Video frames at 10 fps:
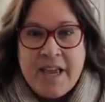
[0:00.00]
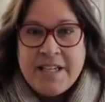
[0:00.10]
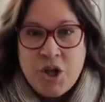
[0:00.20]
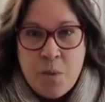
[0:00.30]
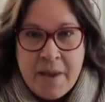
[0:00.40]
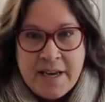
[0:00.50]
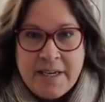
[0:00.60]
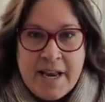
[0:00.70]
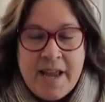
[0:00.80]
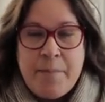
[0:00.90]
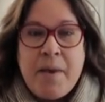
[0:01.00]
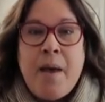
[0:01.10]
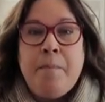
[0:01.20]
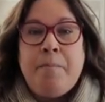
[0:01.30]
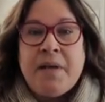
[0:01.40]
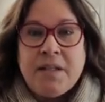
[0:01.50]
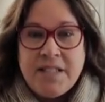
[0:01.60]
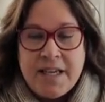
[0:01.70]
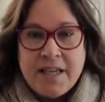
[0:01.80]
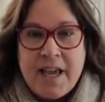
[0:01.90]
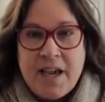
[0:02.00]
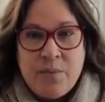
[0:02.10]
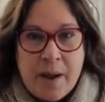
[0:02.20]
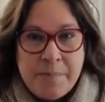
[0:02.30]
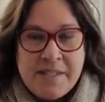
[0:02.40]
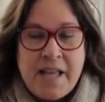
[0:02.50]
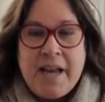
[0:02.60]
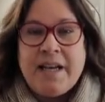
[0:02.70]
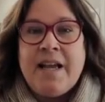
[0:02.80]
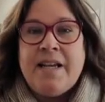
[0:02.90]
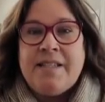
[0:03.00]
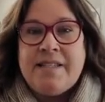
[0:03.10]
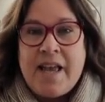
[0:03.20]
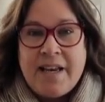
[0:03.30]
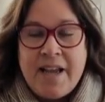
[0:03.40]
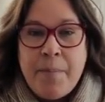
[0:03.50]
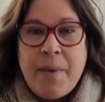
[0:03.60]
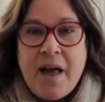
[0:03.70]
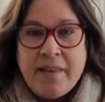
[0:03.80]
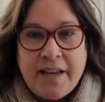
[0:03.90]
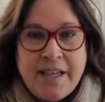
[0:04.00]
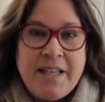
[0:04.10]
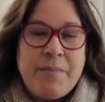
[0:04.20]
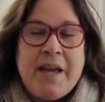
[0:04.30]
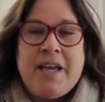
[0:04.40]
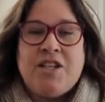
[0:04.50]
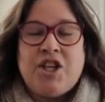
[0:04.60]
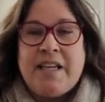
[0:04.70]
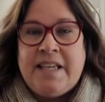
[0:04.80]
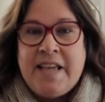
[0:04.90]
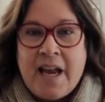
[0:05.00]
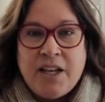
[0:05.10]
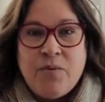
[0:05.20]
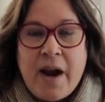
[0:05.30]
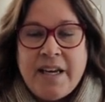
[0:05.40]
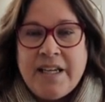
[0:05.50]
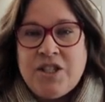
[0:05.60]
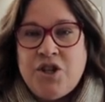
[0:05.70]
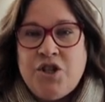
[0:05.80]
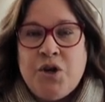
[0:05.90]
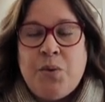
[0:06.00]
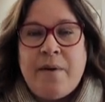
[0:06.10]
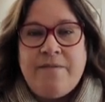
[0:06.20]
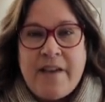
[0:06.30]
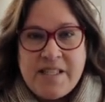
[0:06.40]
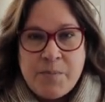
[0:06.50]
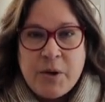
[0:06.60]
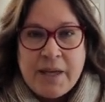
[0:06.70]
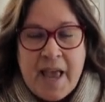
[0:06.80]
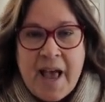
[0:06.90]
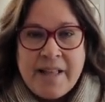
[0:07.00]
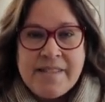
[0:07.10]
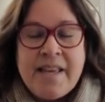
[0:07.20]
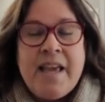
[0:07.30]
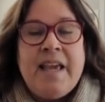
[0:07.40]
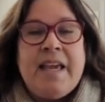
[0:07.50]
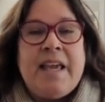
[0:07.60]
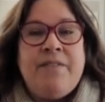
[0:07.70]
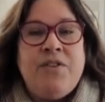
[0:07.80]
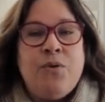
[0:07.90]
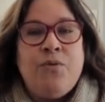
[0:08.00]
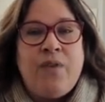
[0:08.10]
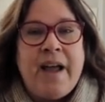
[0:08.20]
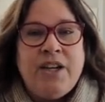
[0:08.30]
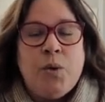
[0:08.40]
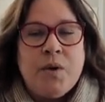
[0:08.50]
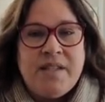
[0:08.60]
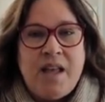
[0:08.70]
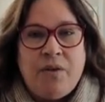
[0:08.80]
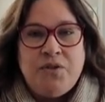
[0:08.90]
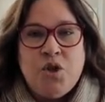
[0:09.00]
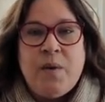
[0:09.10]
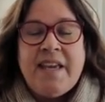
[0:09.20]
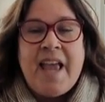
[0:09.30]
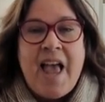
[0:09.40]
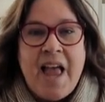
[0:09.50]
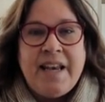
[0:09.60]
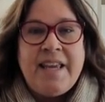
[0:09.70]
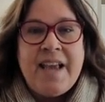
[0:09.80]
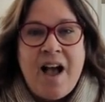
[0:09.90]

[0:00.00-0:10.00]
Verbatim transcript: a domain name, building a website, setting up a landing page, getting ready to do Facebook ads. If you find yourself doing any